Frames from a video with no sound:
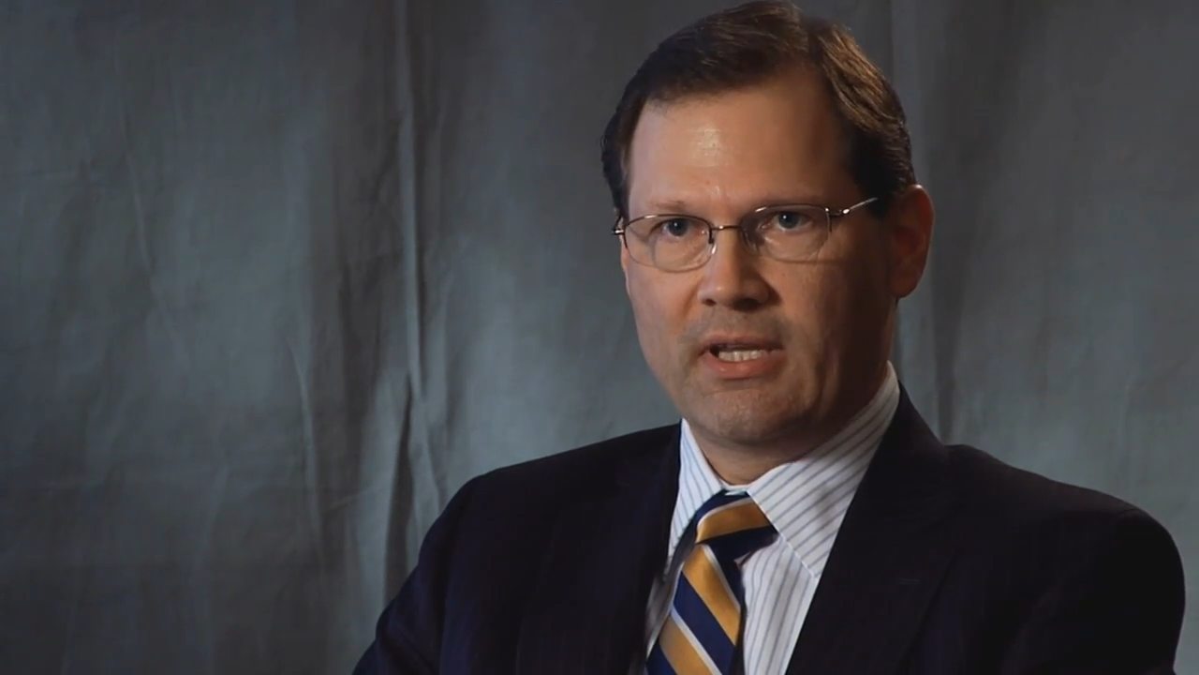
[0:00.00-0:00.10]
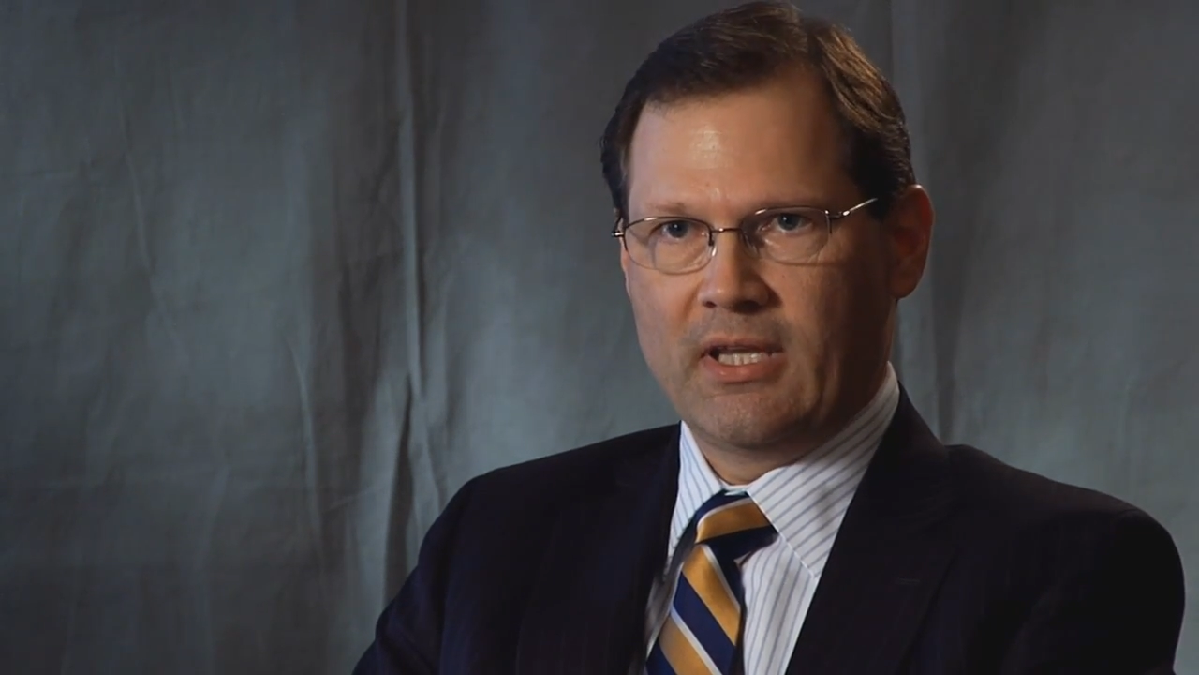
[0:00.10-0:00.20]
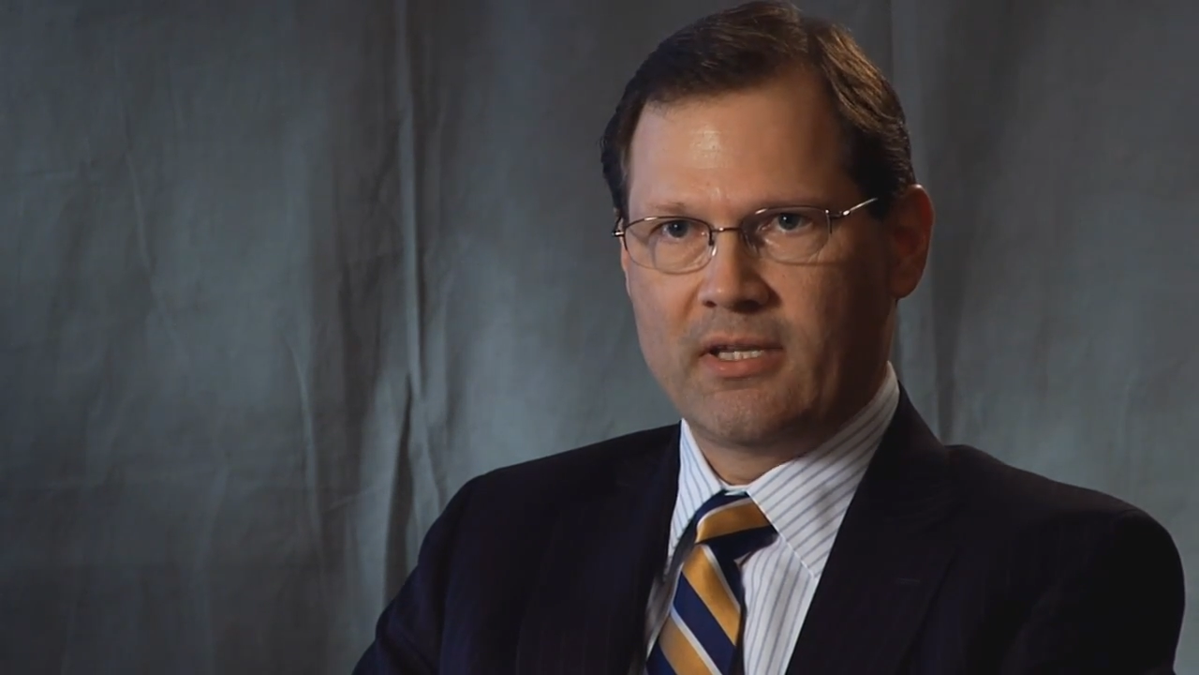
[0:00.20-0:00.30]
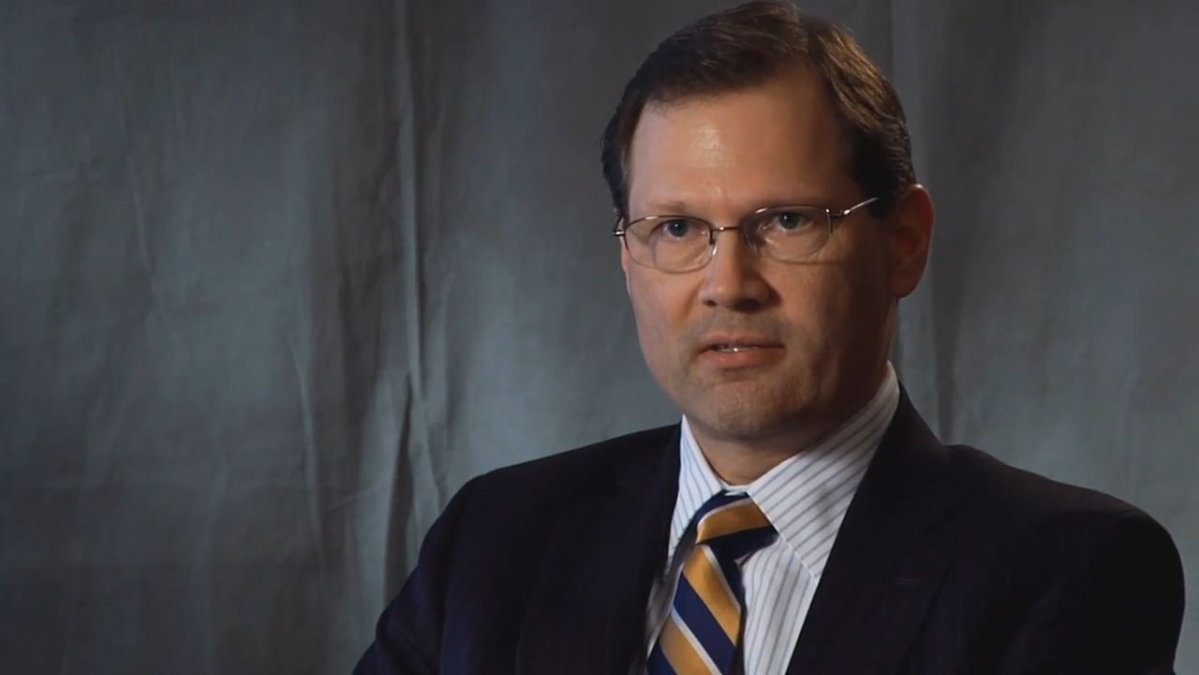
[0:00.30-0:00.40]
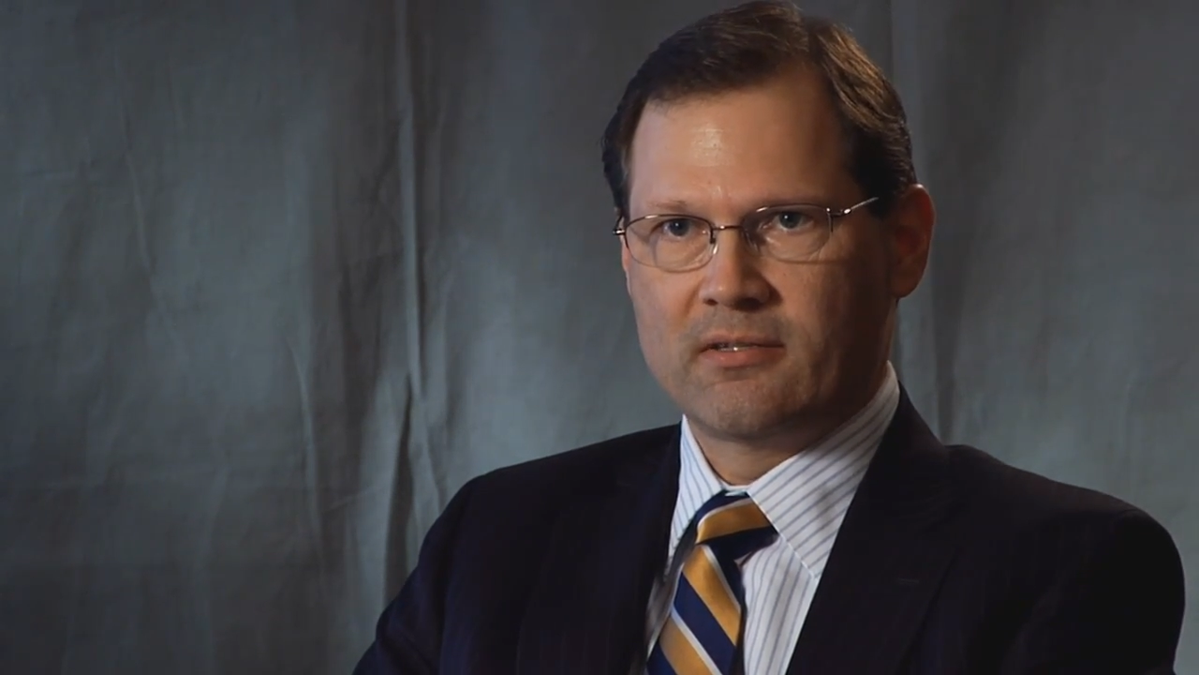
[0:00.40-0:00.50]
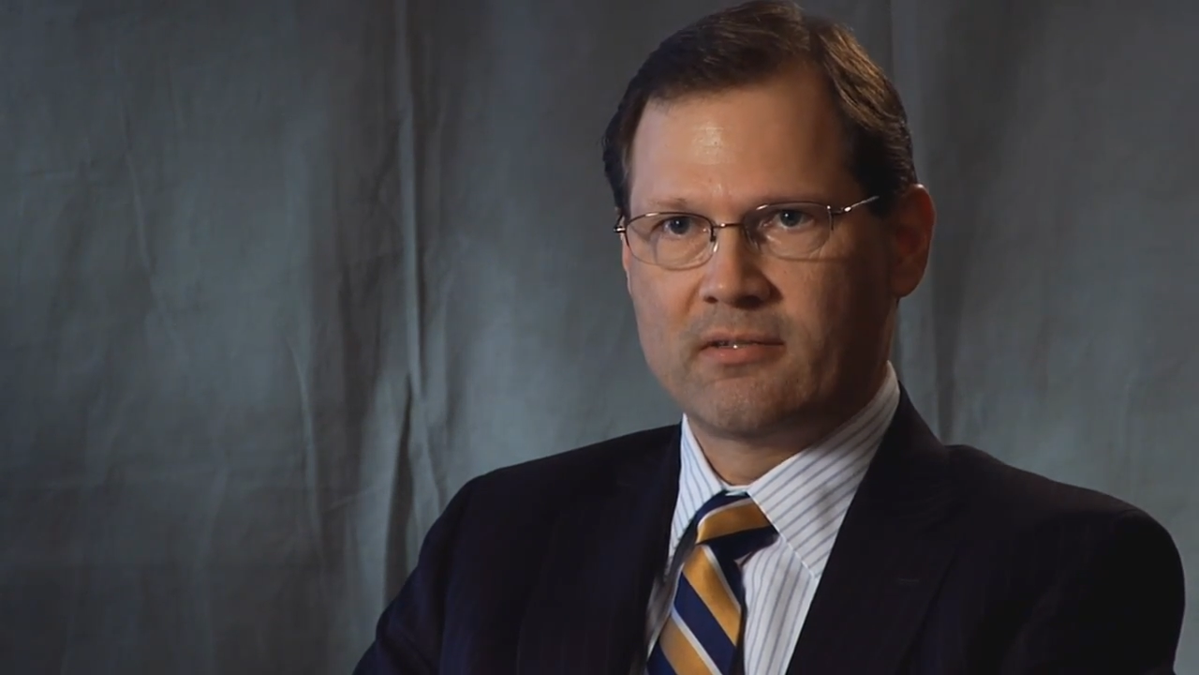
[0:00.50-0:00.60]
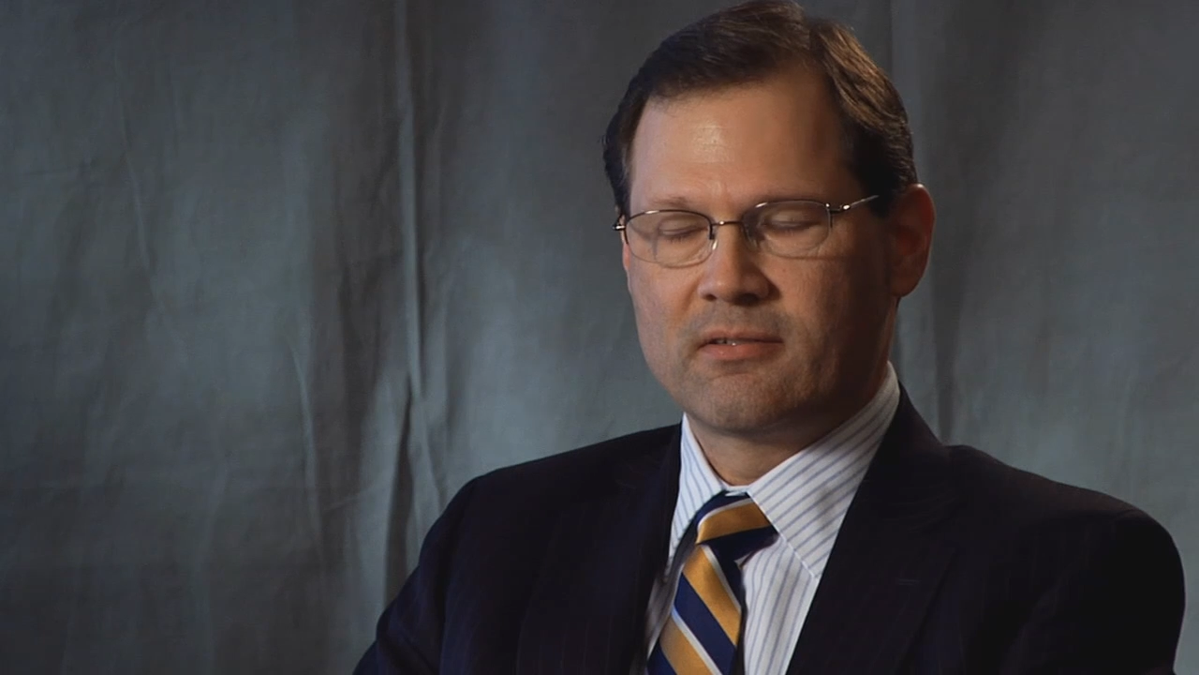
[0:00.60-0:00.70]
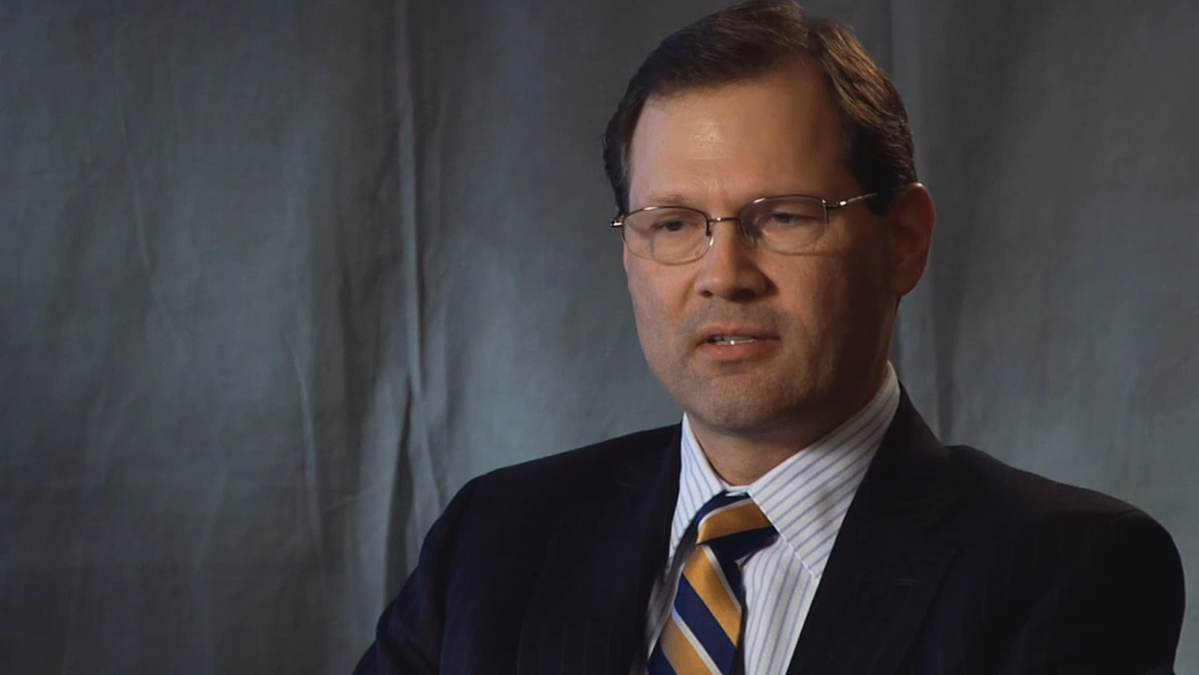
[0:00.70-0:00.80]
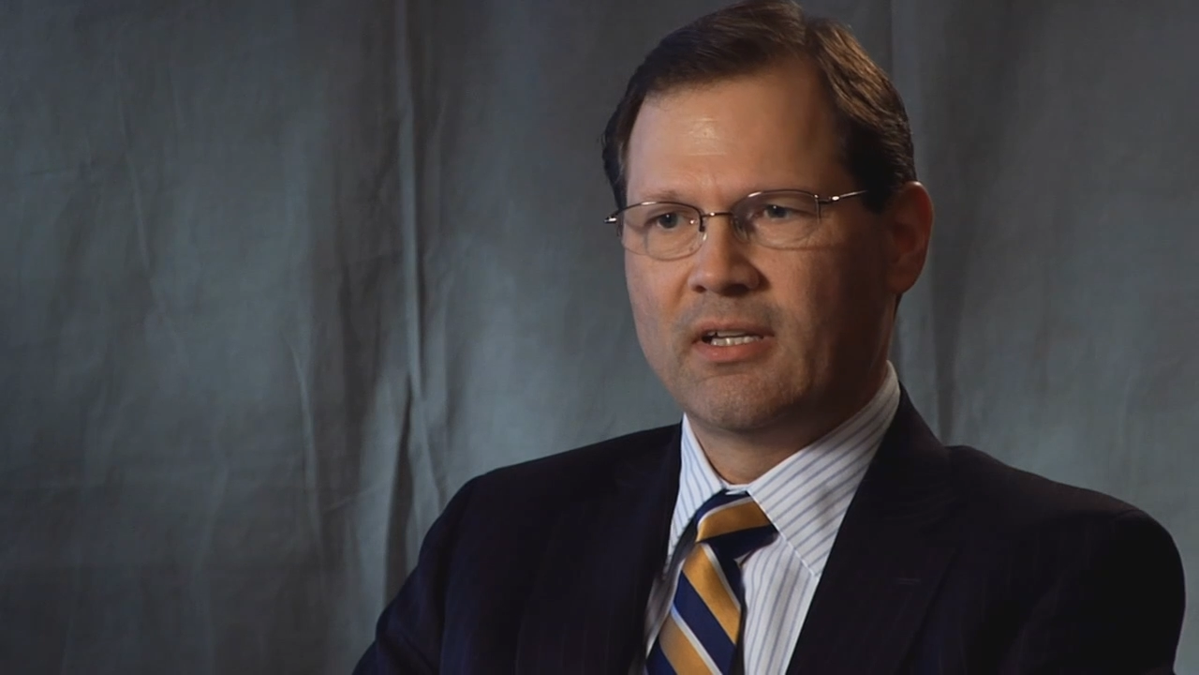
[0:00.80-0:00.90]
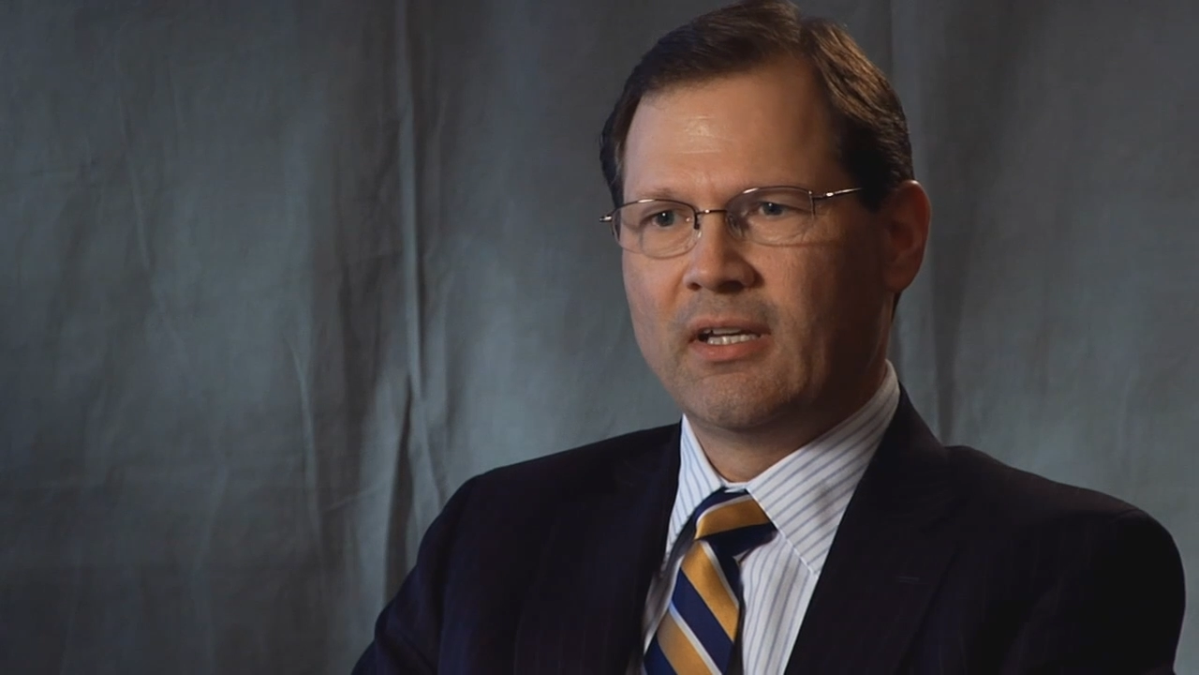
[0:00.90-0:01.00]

cases.